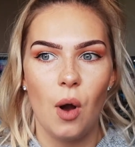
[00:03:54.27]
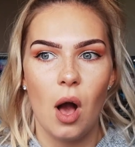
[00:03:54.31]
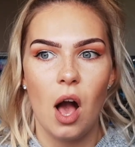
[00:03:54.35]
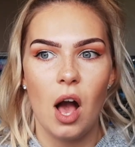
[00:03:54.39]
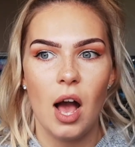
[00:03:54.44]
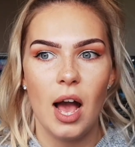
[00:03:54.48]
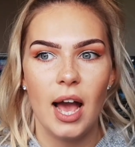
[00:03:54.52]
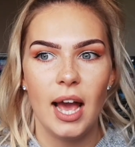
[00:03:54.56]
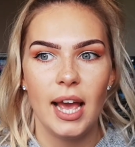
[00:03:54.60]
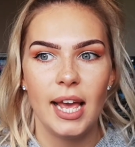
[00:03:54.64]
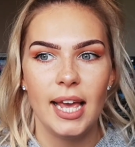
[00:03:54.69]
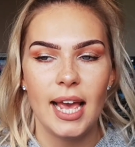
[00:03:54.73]

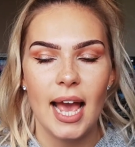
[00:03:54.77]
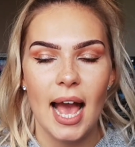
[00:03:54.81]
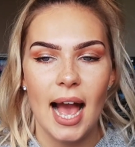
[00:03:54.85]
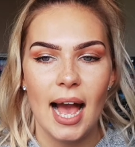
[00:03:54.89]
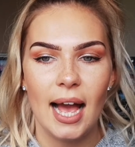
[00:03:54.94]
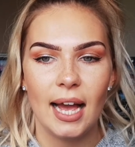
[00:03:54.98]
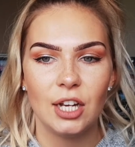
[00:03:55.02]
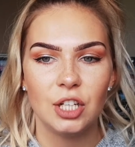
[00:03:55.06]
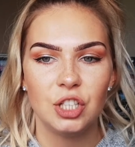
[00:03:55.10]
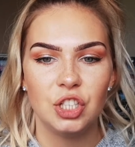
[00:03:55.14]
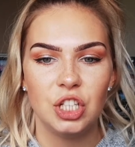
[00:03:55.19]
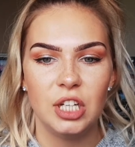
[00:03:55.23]
I
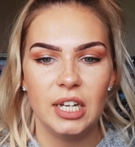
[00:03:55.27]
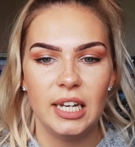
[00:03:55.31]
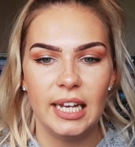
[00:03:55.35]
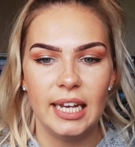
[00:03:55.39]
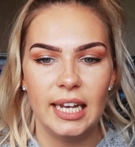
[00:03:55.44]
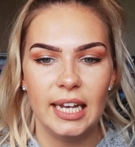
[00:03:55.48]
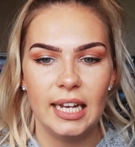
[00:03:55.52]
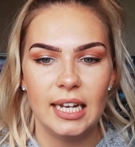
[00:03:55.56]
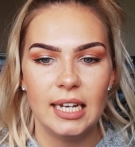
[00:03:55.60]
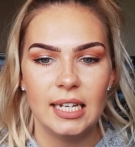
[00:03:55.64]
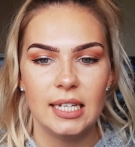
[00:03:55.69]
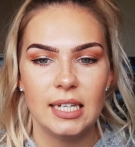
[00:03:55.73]

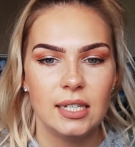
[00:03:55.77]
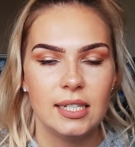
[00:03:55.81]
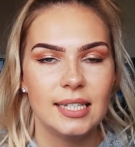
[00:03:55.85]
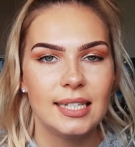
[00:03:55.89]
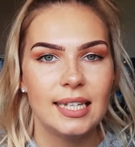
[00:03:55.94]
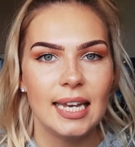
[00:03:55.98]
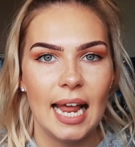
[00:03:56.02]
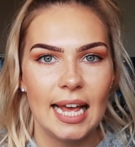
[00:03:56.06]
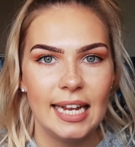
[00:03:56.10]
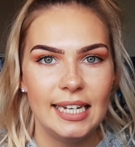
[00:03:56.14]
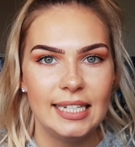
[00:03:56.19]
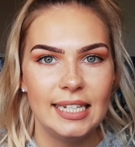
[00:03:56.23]
actually
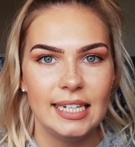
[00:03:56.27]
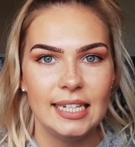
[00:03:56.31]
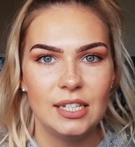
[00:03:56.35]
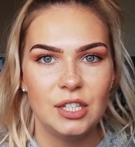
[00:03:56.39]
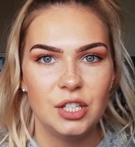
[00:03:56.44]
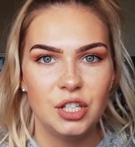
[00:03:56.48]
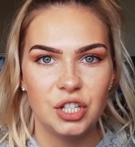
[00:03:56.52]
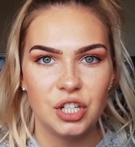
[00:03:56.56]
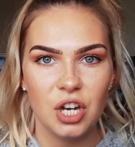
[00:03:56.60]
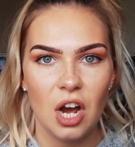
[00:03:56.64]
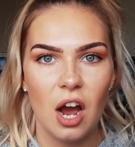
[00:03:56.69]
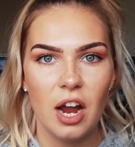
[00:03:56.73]
slated
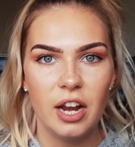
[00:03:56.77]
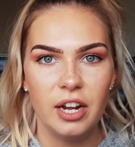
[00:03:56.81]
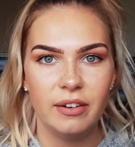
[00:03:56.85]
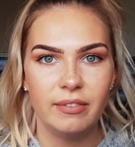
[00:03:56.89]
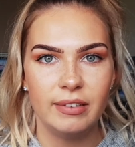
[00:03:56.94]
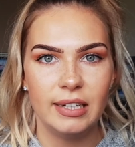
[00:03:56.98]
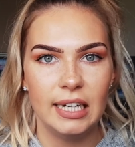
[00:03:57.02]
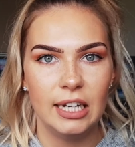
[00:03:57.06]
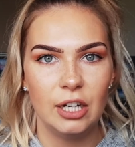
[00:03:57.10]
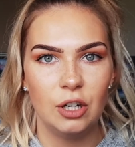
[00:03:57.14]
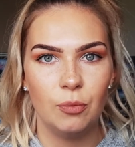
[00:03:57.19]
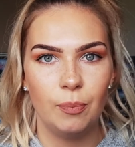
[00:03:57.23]
Steiner
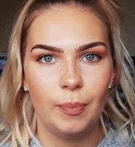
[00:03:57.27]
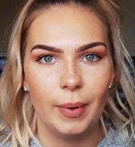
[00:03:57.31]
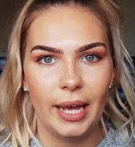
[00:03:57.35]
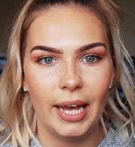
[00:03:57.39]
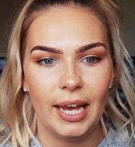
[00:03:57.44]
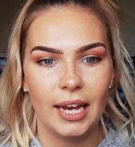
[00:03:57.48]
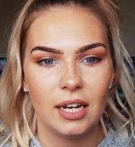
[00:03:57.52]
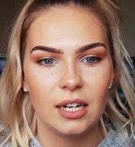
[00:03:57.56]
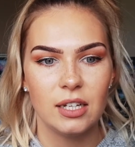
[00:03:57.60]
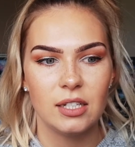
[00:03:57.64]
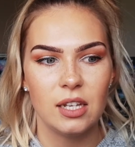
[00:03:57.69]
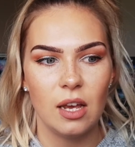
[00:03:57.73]
a little bit
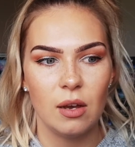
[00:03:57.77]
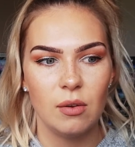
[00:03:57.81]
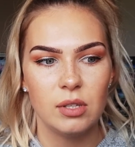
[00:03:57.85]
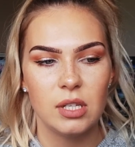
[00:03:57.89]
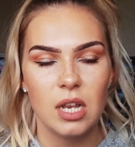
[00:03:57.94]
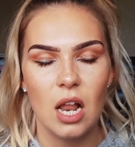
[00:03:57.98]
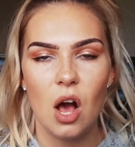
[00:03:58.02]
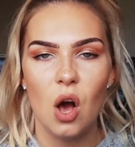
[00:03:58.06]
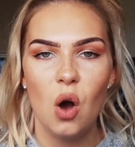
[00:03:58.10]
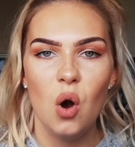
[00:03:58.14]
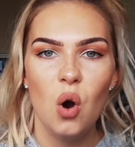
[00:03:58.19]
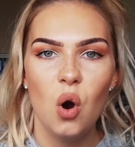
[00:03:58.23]
because I was
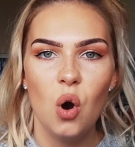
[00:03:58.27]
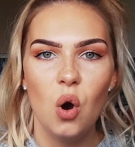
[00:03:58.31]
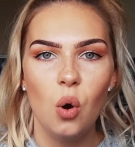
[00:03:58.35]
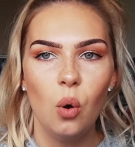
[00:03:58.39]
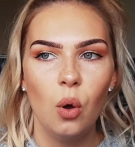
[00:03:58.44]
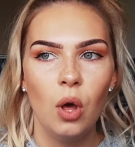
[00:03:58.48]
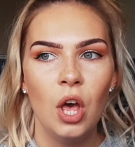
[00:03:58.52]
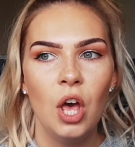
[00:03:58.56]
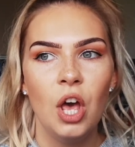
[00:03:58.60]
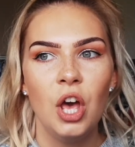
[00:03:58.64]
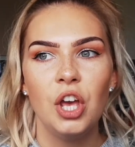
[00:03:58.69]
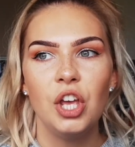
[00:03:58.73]
like, oh,
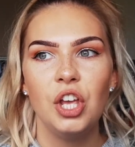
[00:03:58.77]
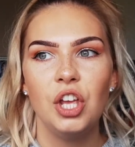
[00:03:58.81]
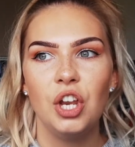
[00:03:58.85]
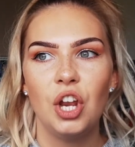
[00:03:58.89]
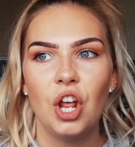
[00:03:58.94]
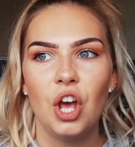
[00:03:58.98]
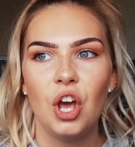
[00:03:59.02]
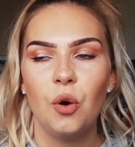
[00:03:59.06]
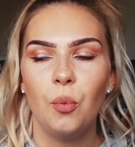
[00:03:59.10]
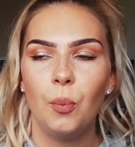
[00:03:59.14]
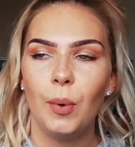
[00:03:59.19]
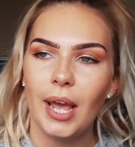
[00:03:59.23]
you
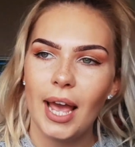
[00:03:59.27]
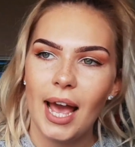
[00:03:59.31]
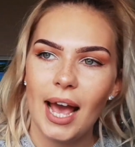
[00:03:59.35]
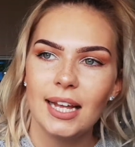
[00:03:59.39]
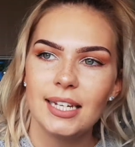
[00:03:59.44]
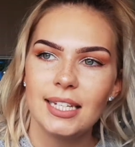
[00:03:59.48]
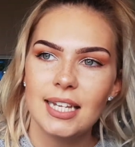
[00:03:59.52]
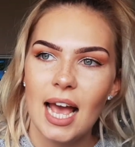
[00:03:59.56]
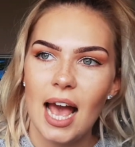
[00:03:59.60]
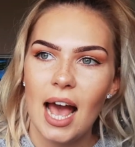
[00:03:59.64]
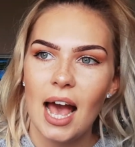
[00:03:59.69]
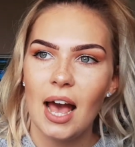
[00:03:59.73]
know, we had
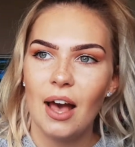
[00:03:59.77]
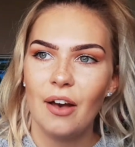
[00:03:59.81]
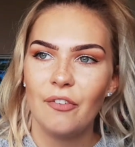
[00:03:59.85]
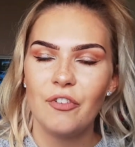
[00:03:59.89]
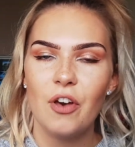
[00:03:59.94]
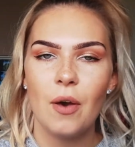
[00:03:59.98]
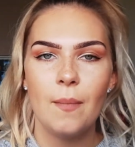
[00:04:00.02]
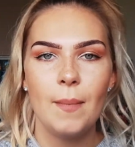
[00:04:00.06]
to have a